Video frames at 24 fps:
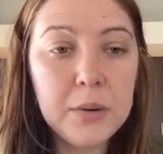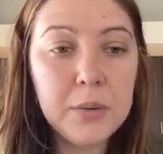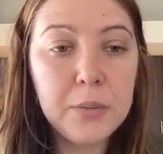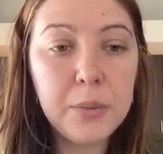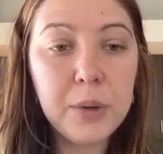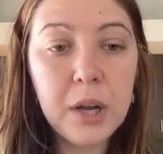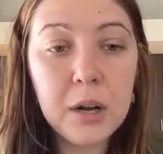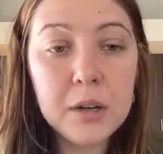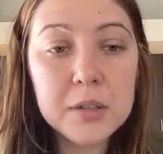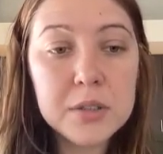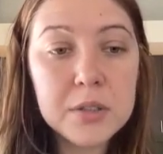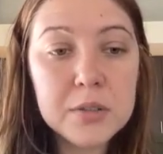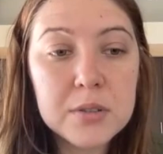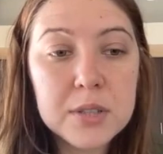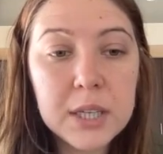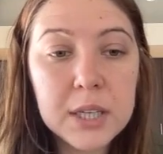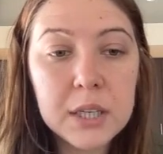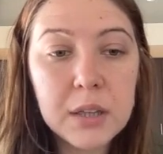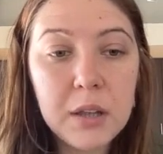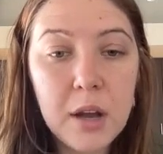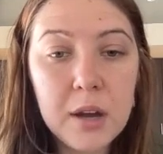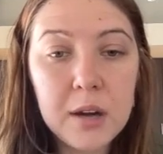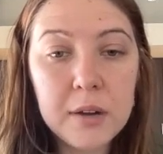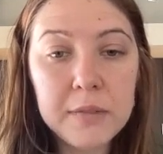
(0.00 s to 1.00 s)
We also see
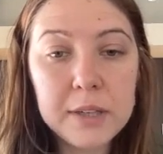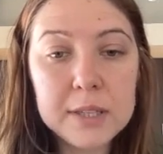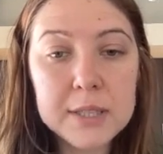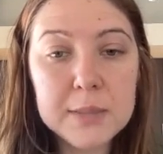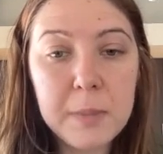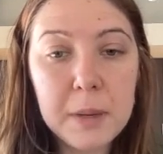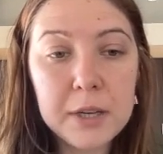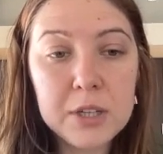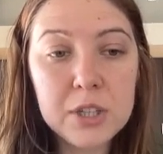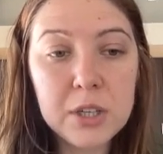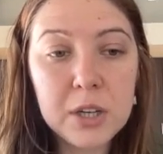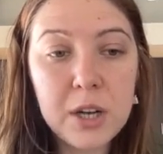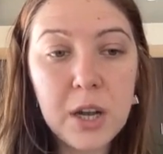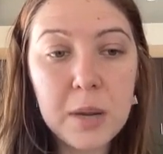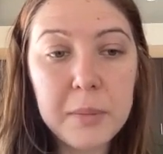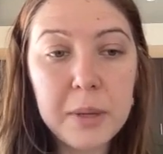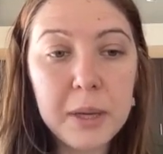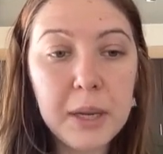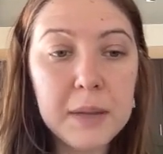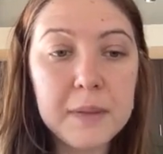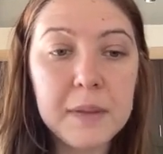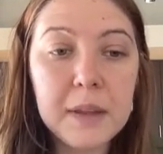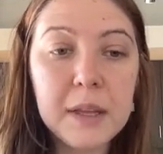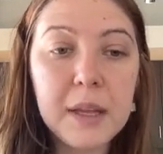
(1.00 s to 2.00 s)
a lot of expansion
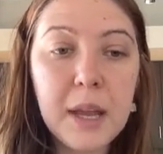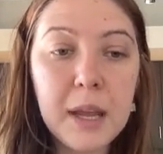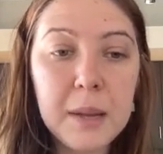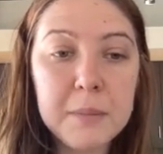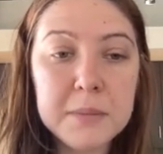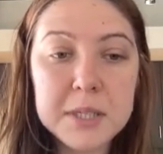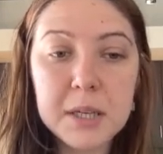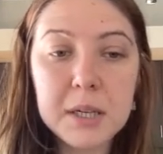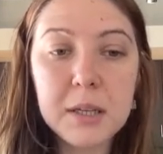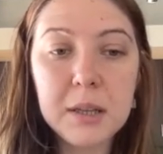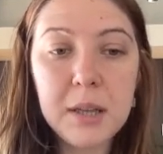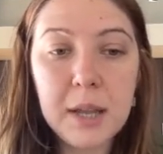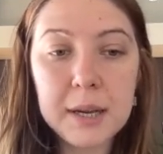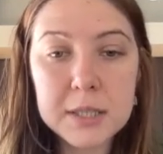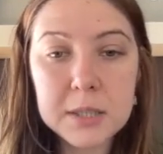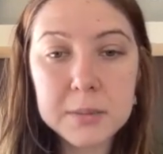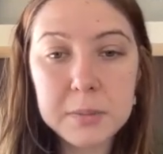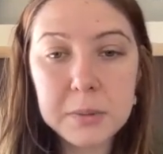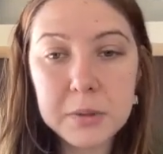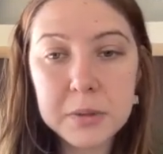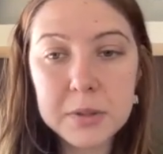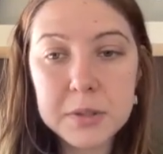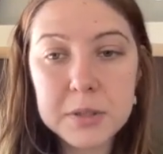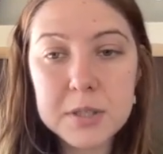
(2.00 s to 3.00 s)
coming in the games and
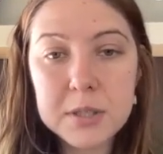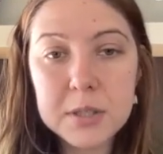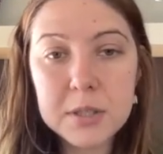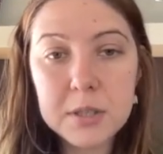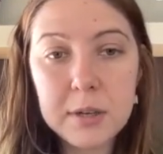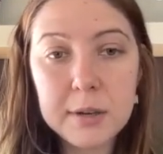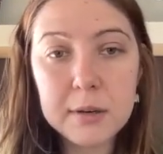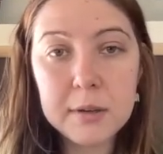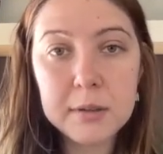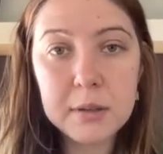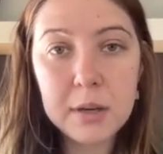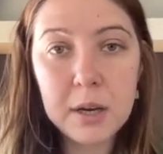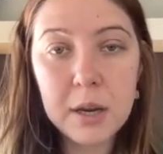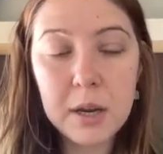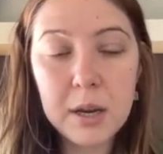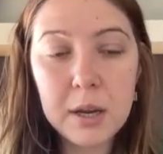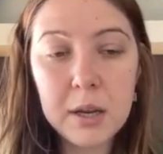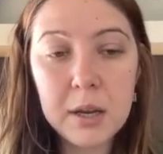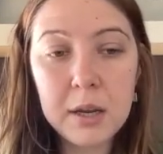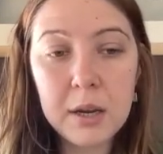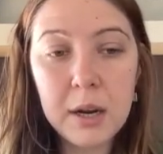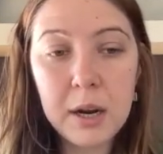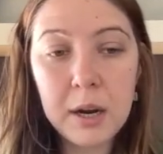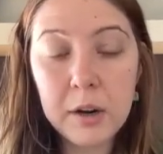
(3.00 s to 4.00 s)
collectibles
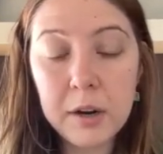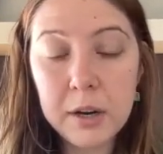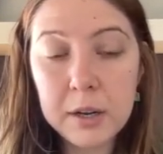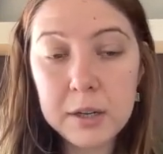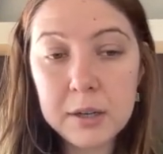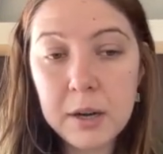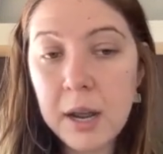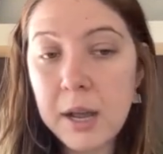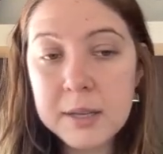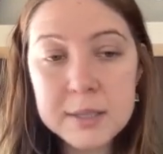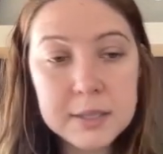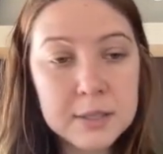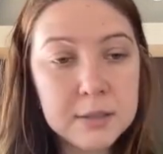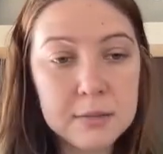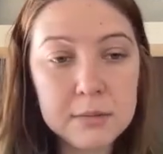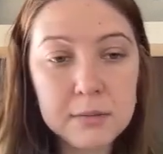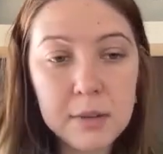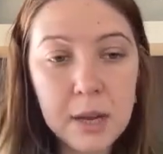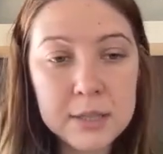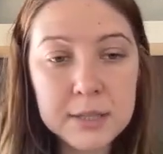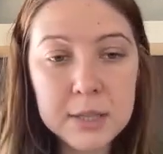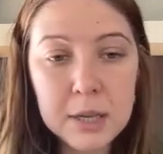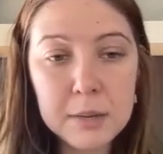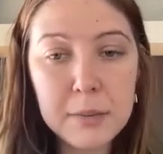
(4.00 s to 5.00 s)
era,
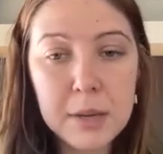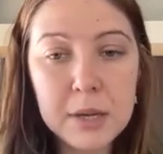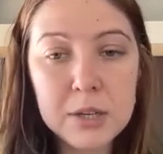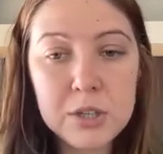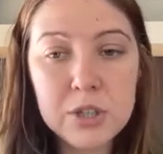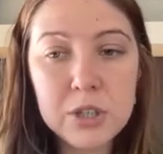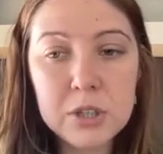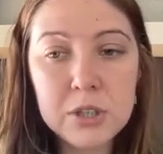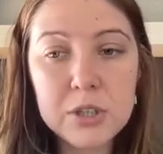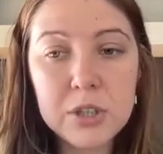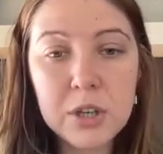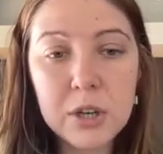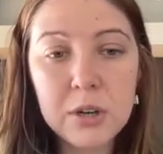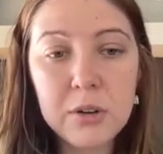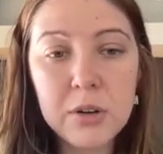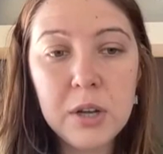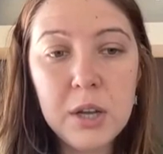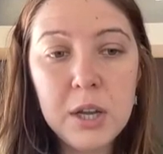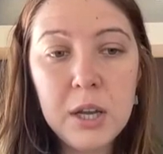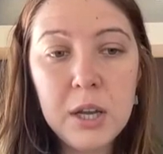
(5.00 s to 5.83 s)
as I mentioned. So